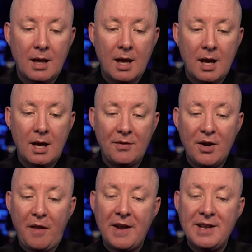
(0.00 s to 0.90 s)
The
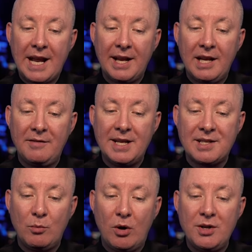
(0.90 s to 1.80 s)
only thing negative
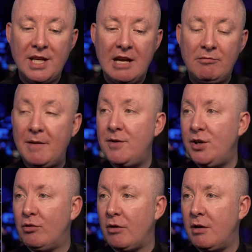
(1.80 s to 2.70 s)
is a one-year
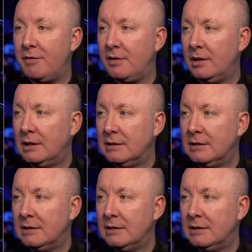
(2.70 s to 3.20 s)
revenue growth.